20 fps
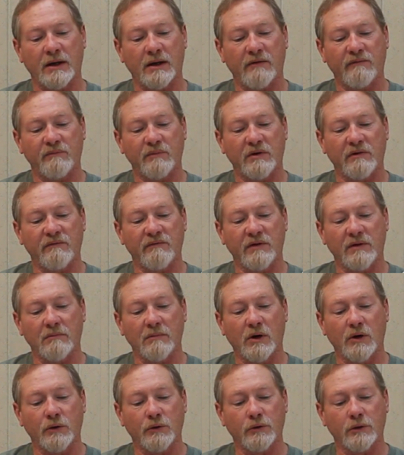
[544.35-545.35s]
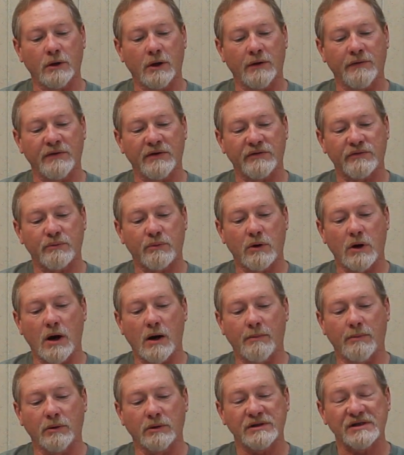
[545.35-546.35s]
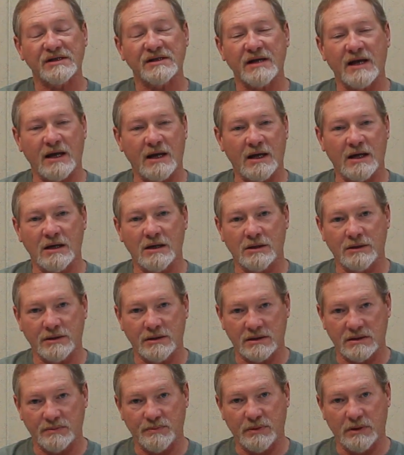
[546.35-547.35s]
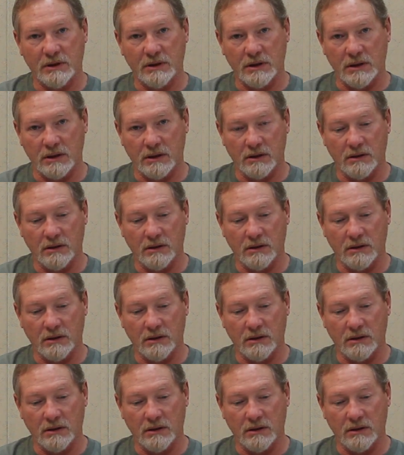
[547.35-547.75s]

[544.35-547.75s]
F P V motor and this proper staying on this plane.